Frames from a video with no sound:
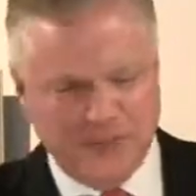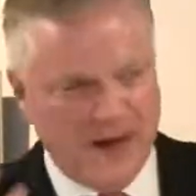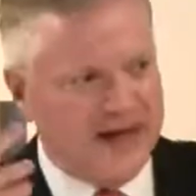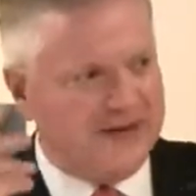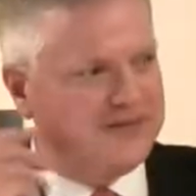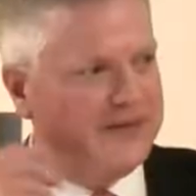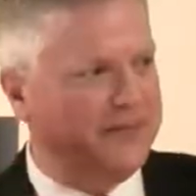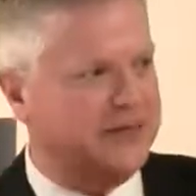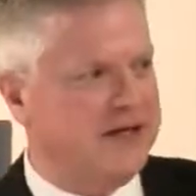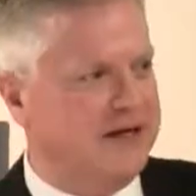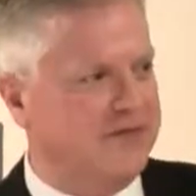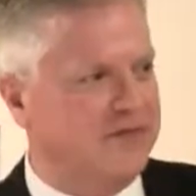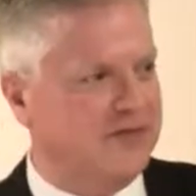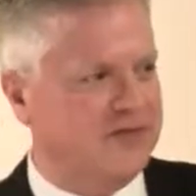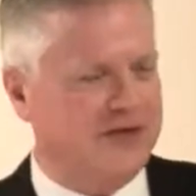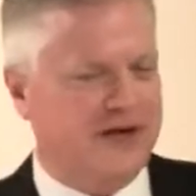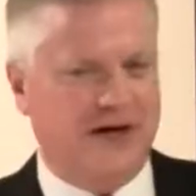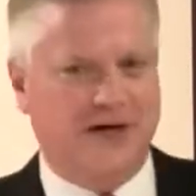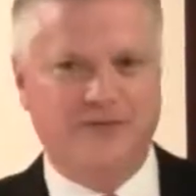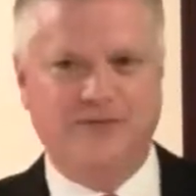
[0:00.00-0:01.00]
You've made something of
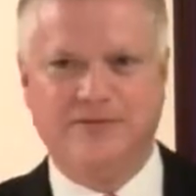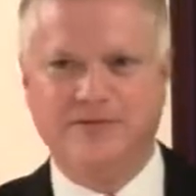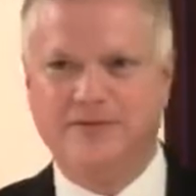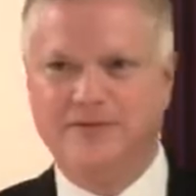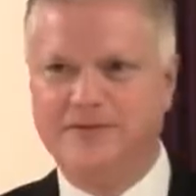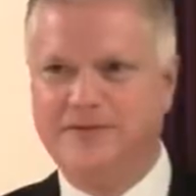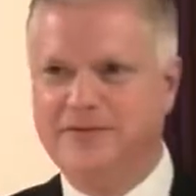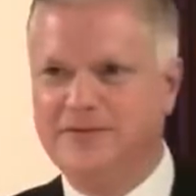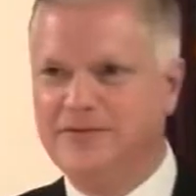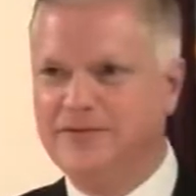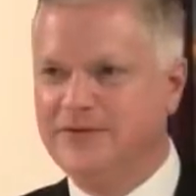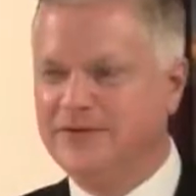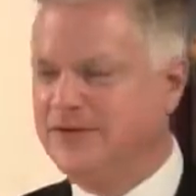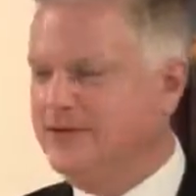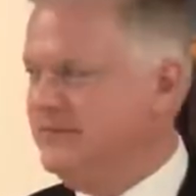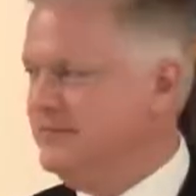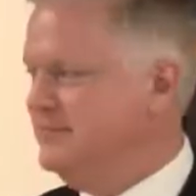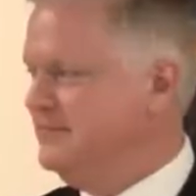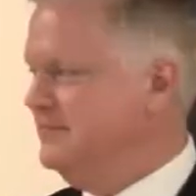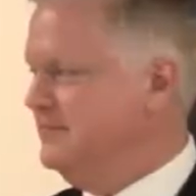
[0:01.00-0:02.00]
yourself.
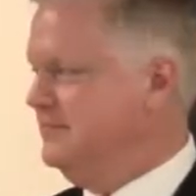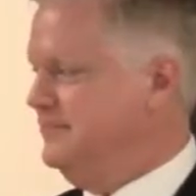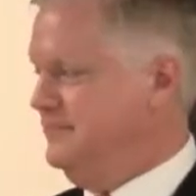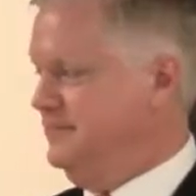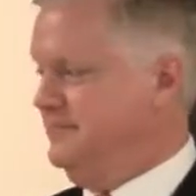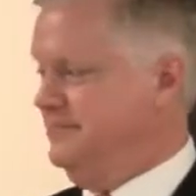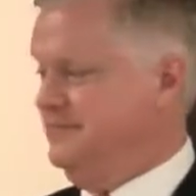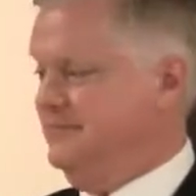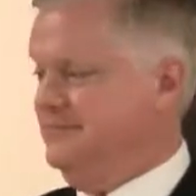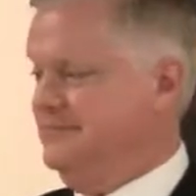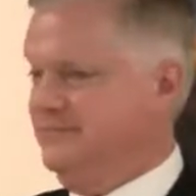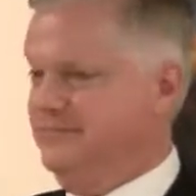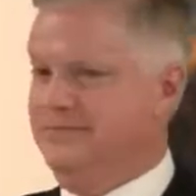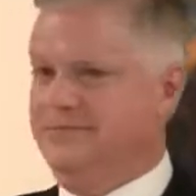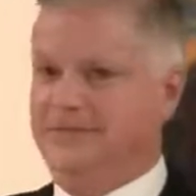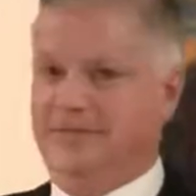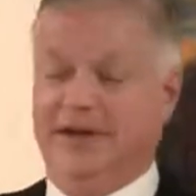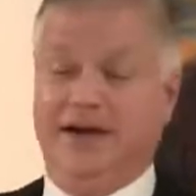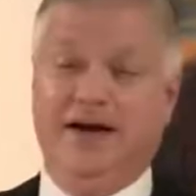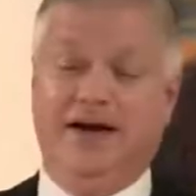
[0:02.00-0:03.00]
Thinking,
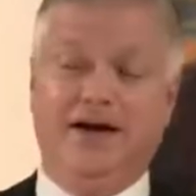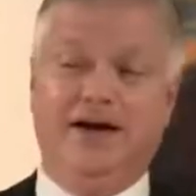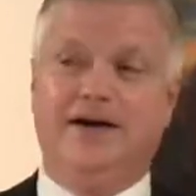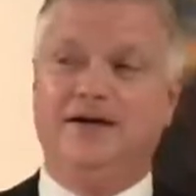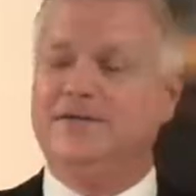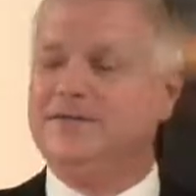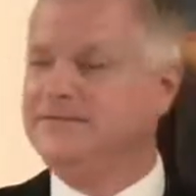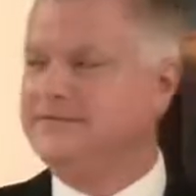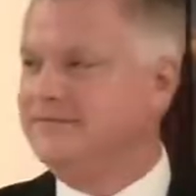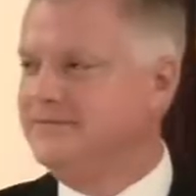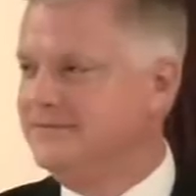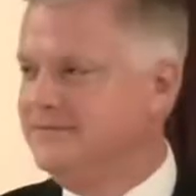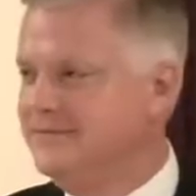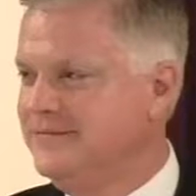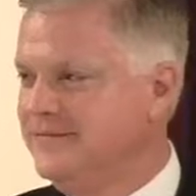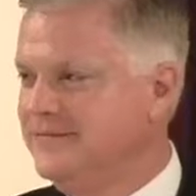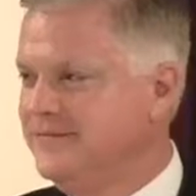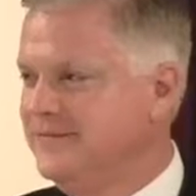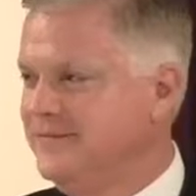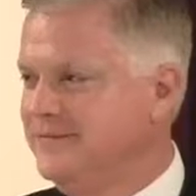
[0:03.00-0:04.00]
Yeah,
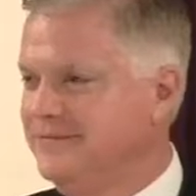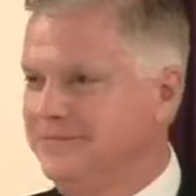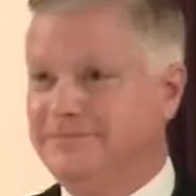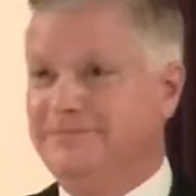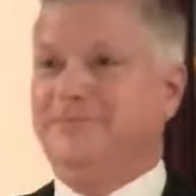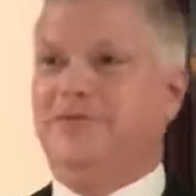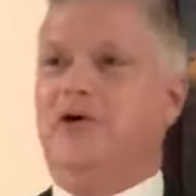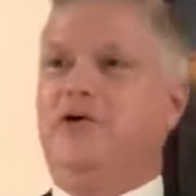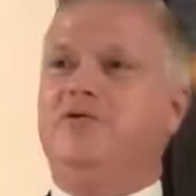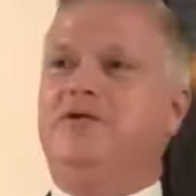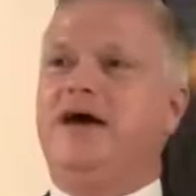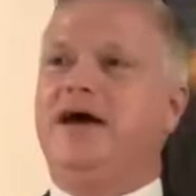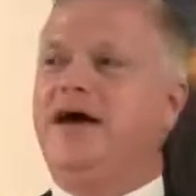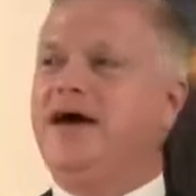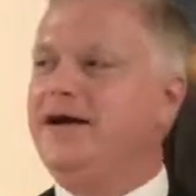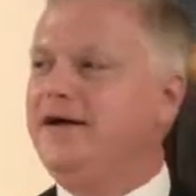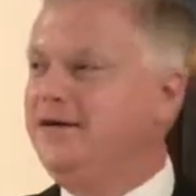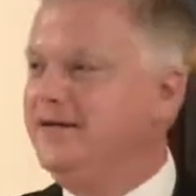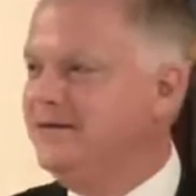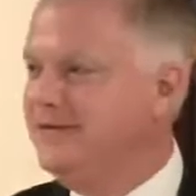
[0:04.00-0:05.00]

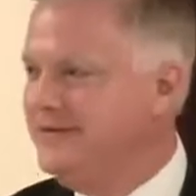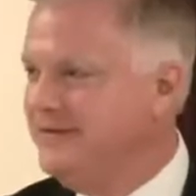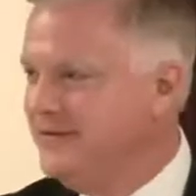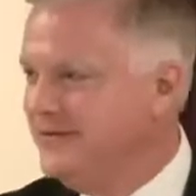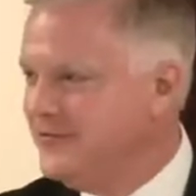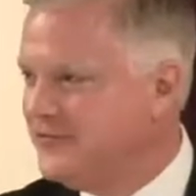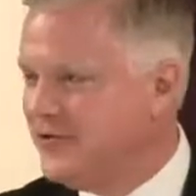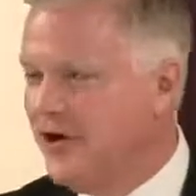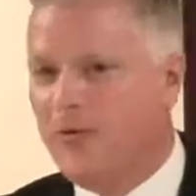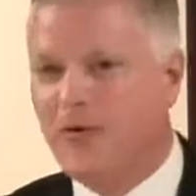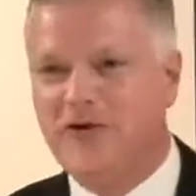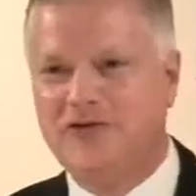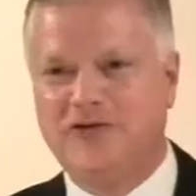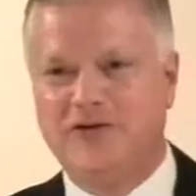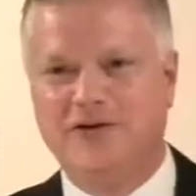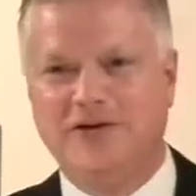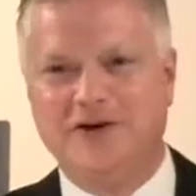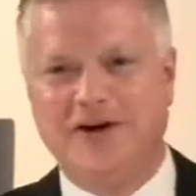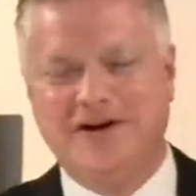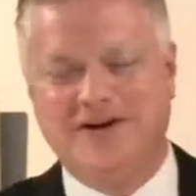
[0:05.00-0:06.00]
okay, so I want to
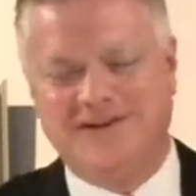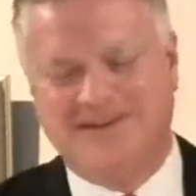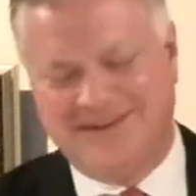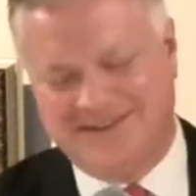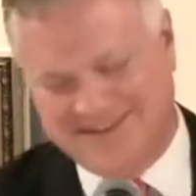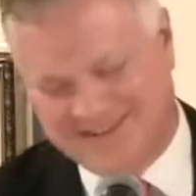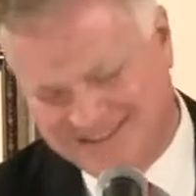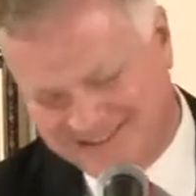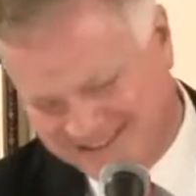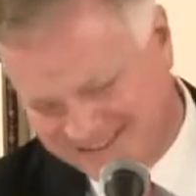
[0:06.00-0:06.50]
see your daughter.